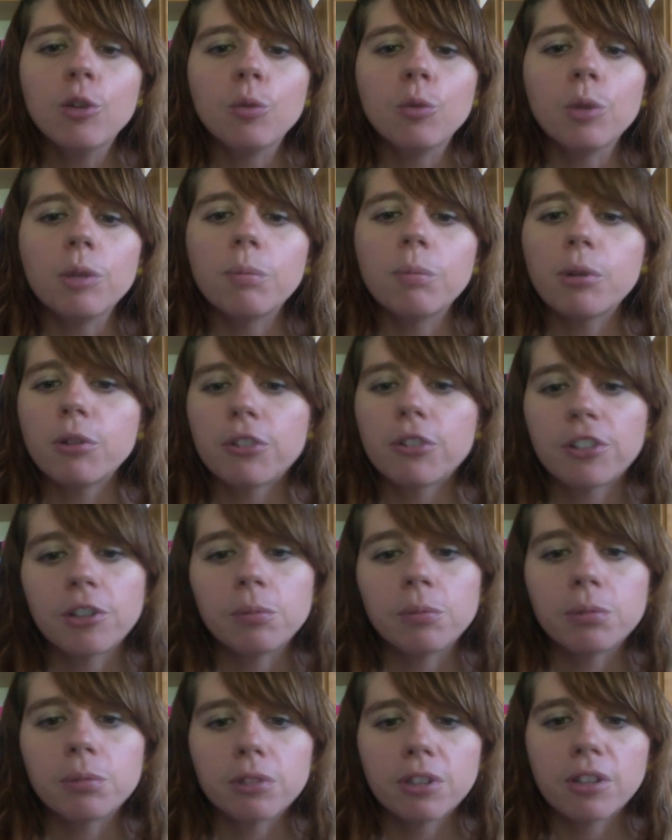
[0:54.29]
We post
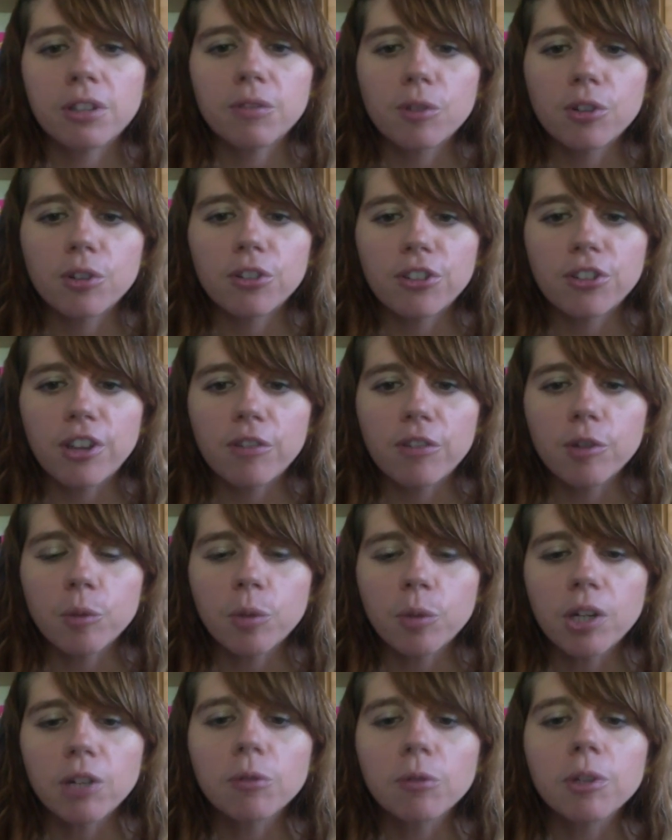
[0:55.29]
our book covers
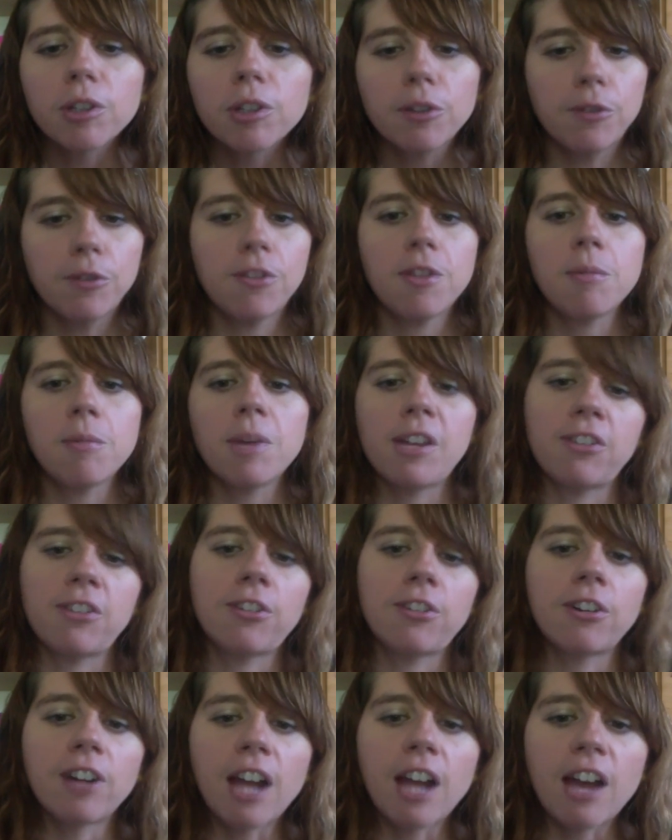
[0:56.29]
everywhere. We use them as
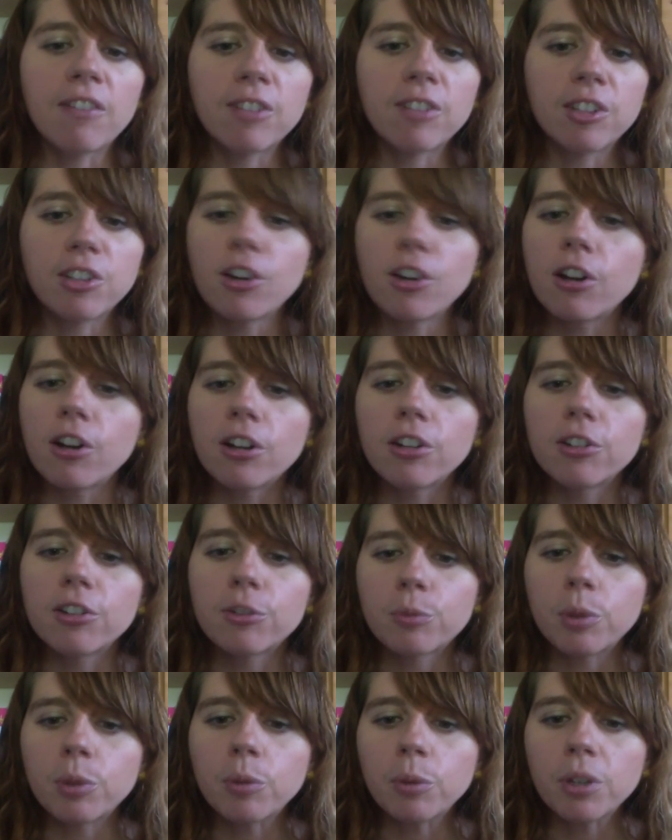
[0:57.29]
our avatars
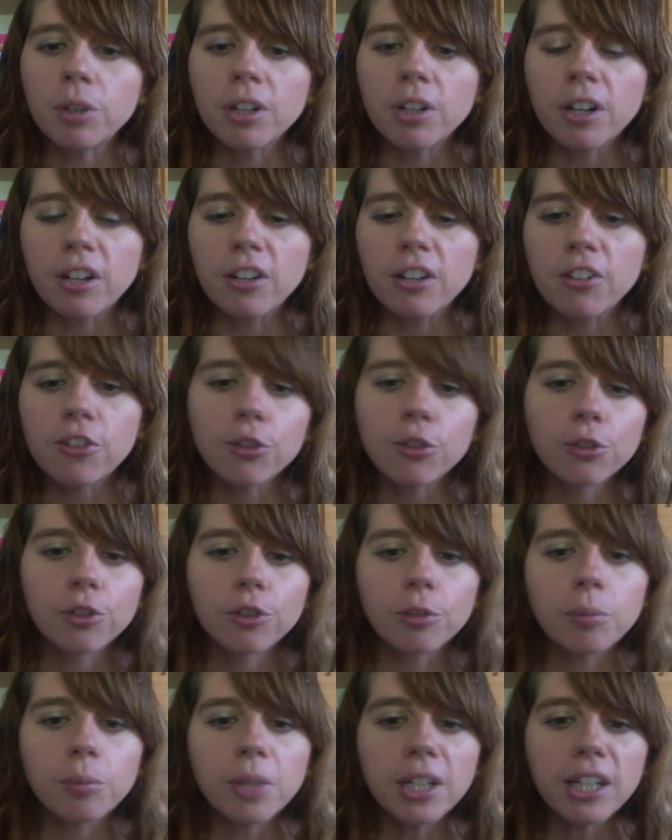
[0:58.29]
when we're on
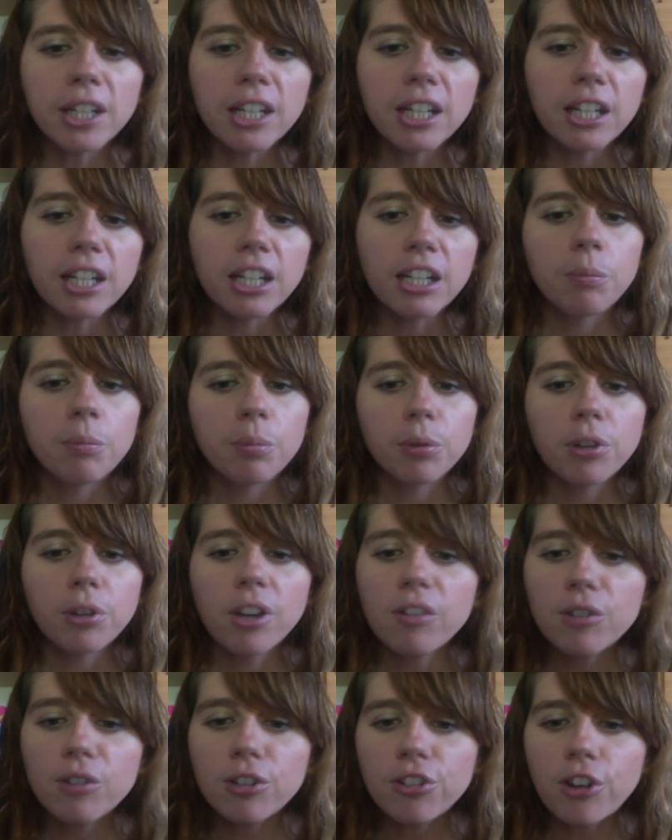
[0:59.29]
social media. Book
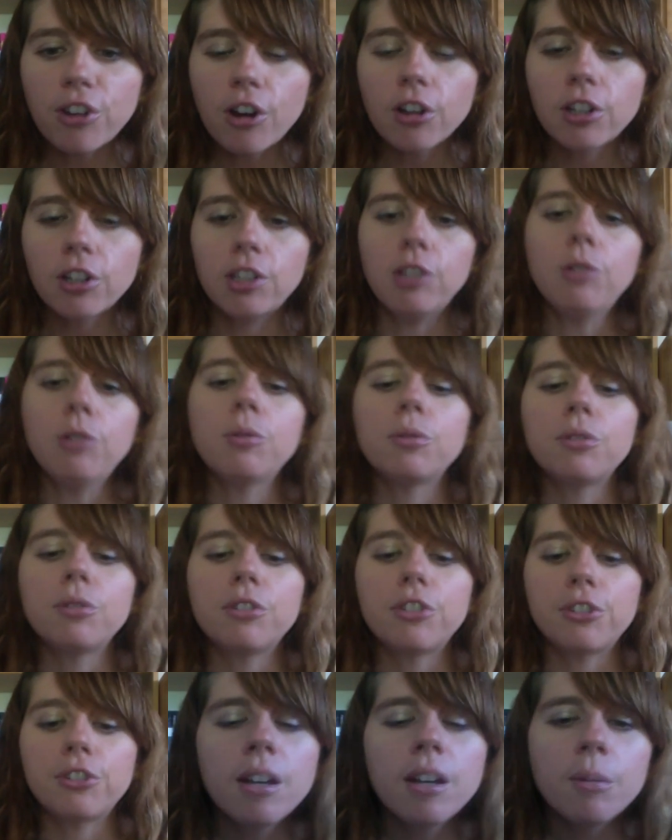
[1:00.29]
covers are
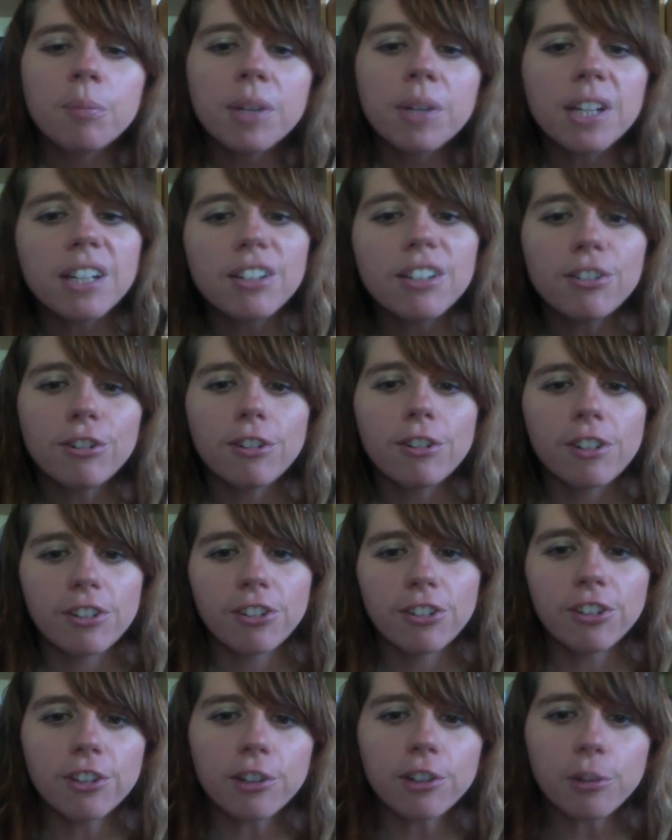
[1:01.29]
huge. But in
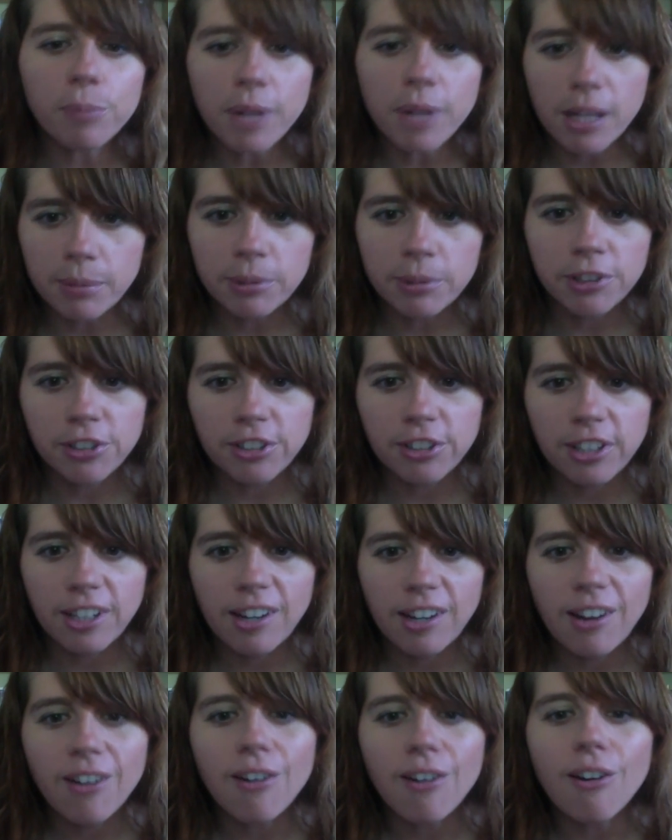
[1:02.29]
traditional
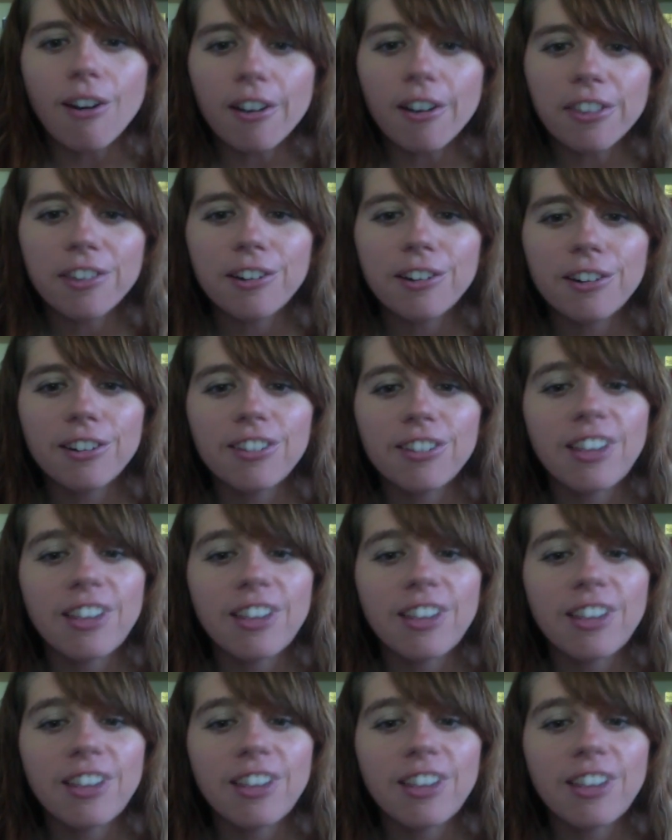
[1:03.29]
publishing, authors